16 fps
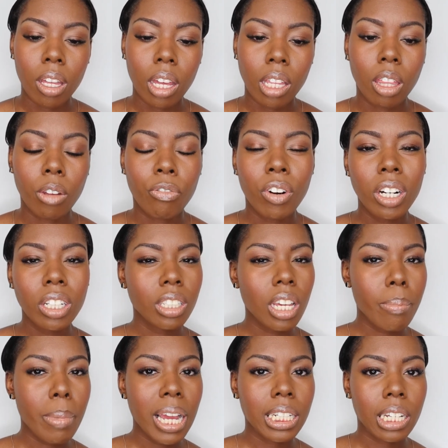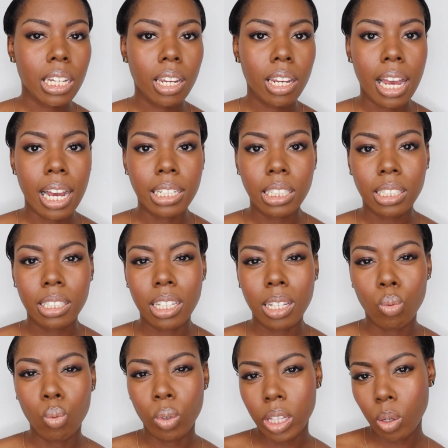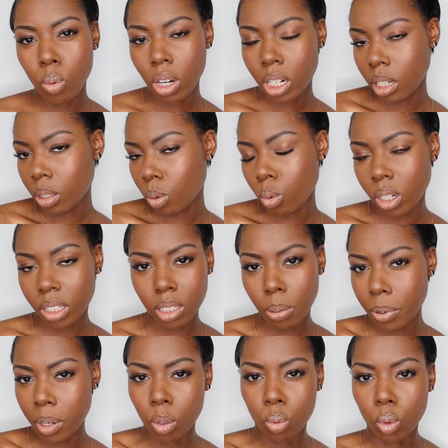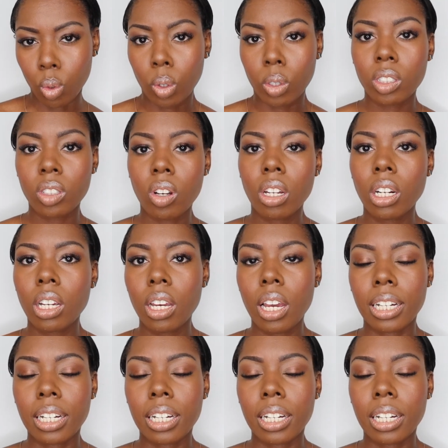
the first time I did it, I just didn't really want to put rules on it.